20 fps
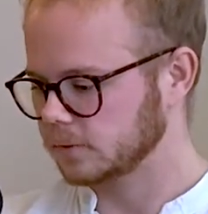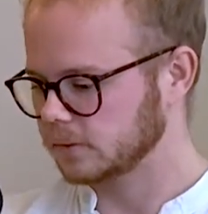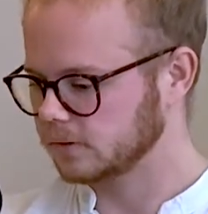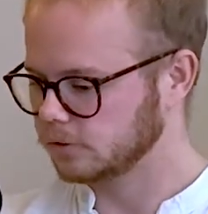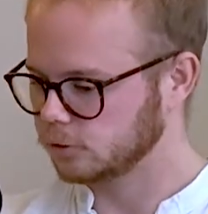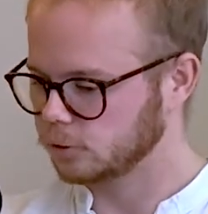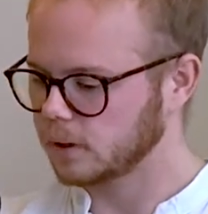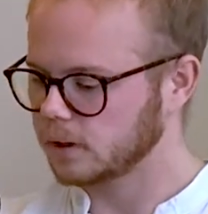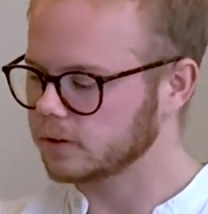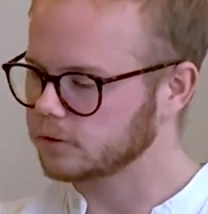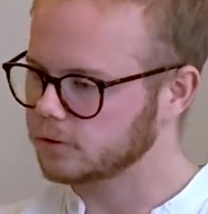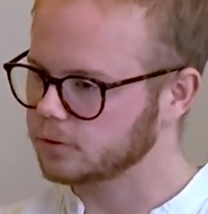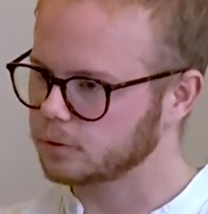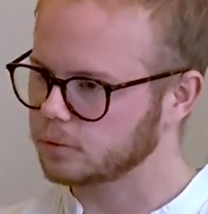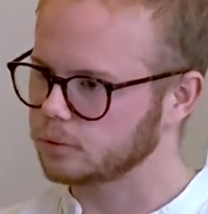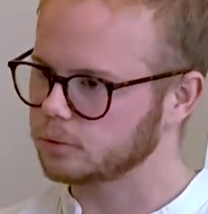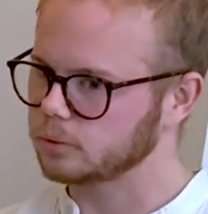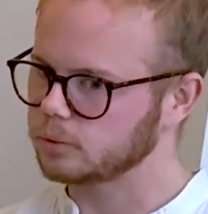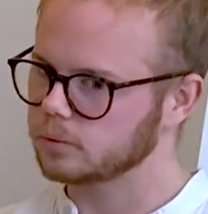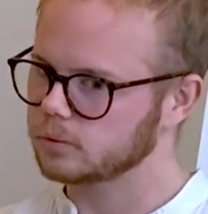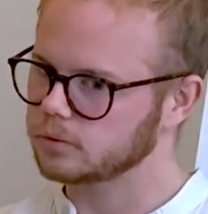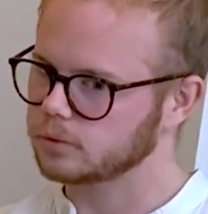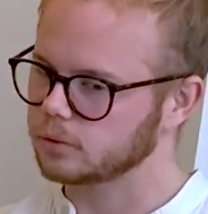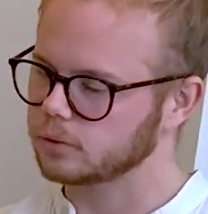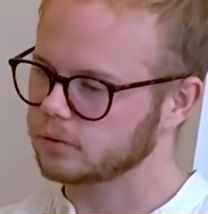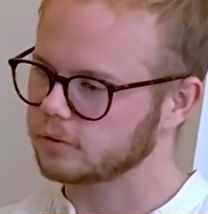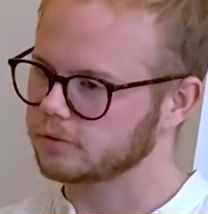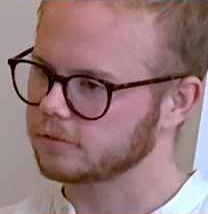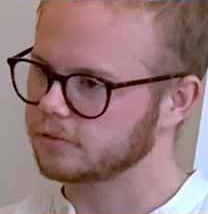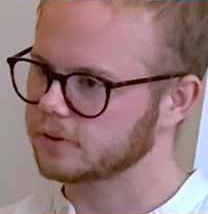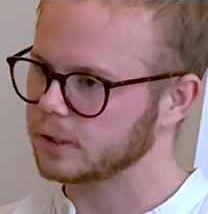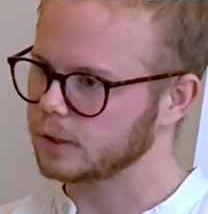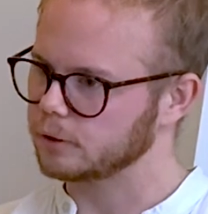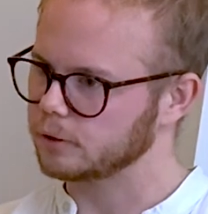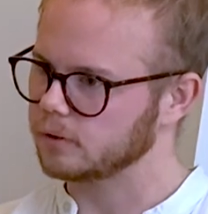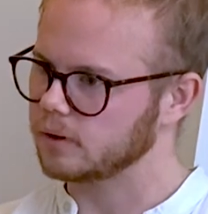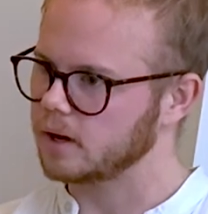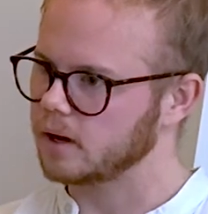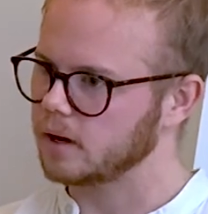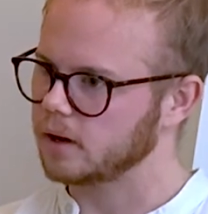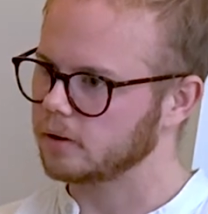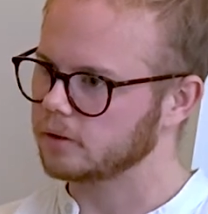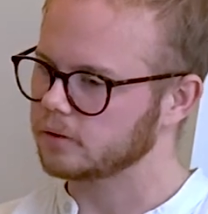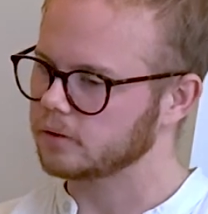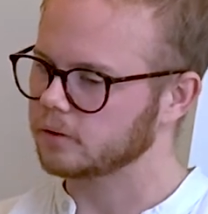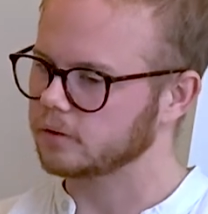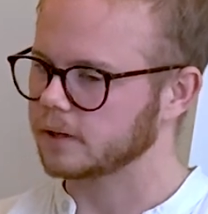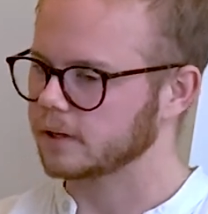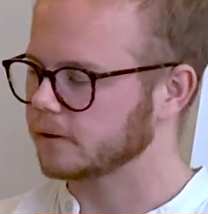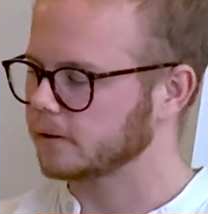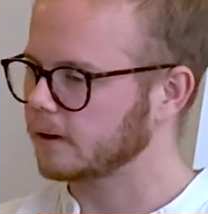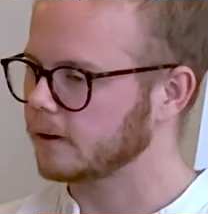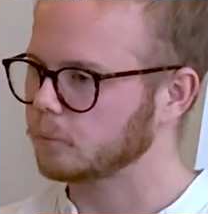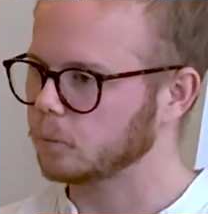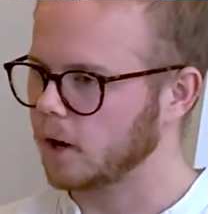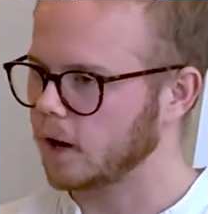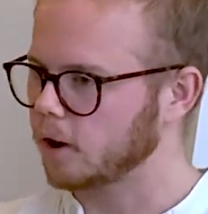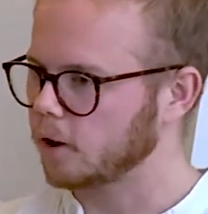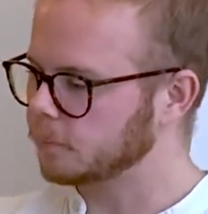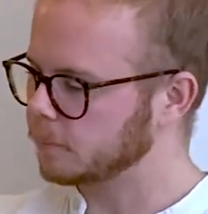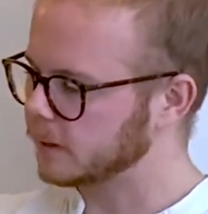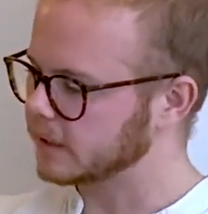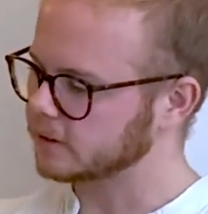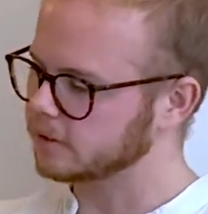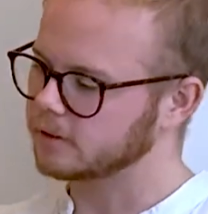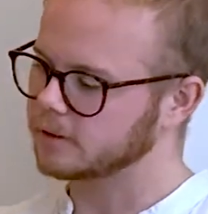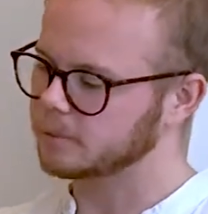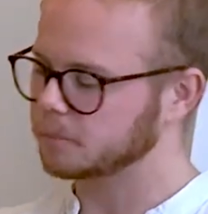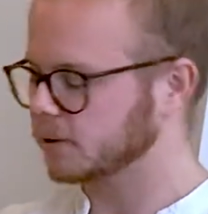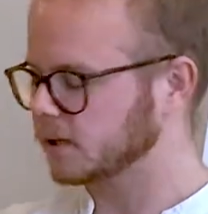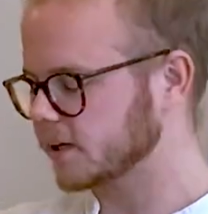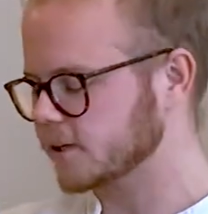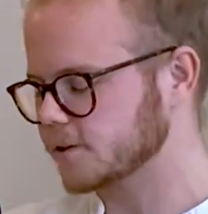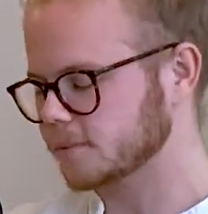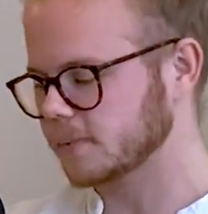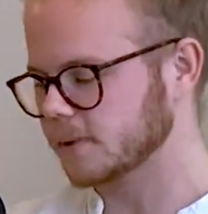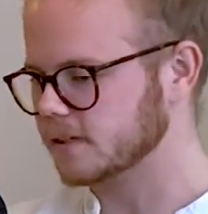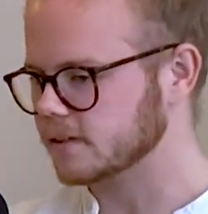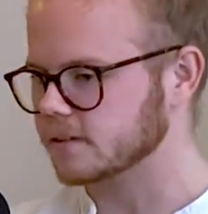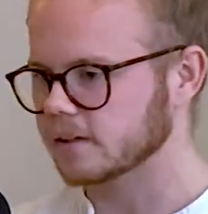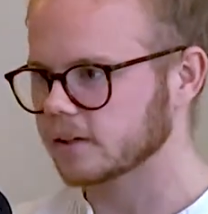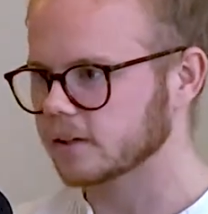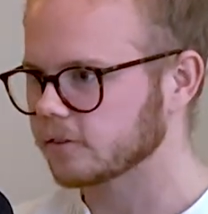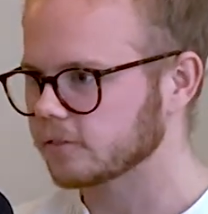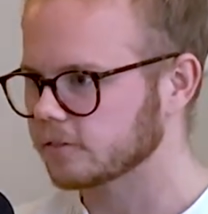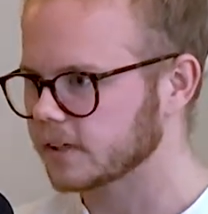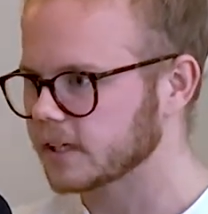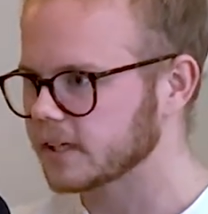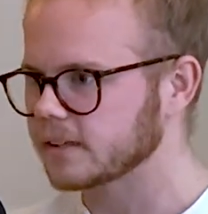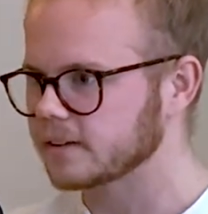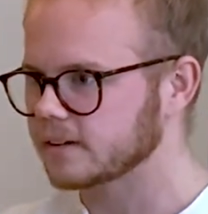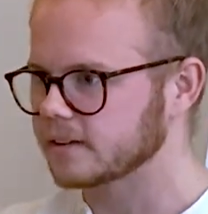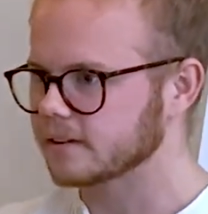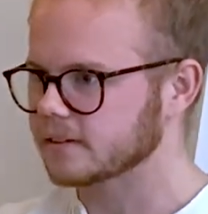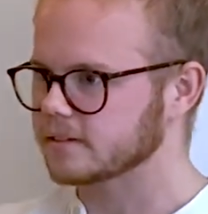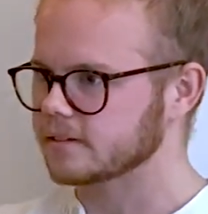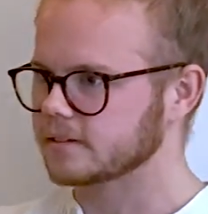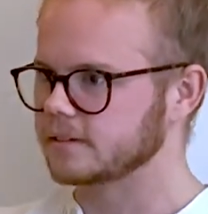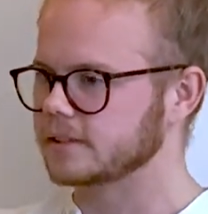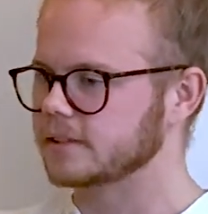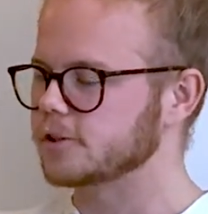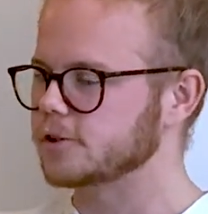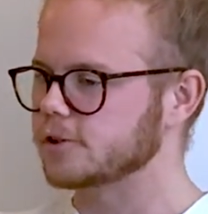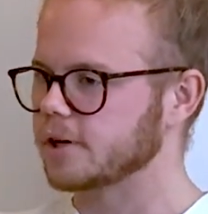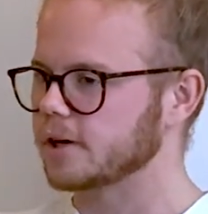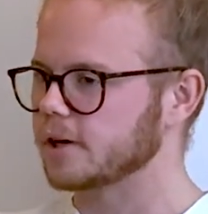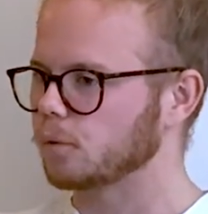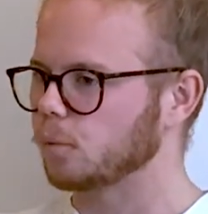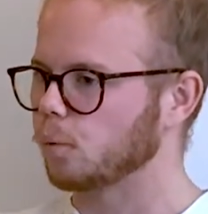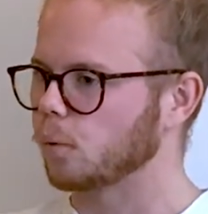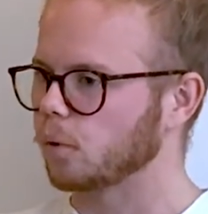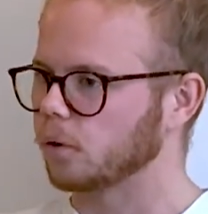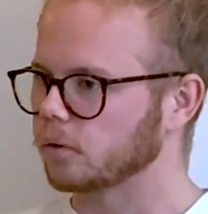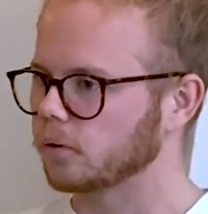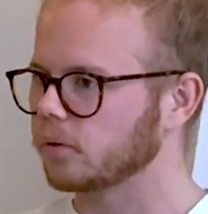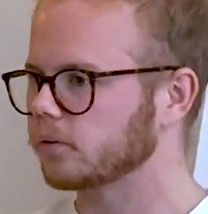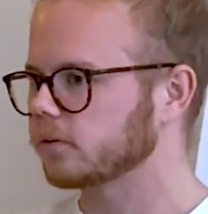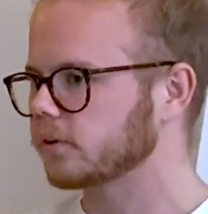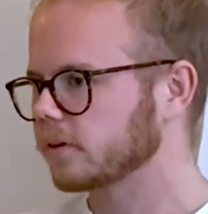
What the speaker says: trying to sort of figure out, okay, how am I going to place myself in this DJ world?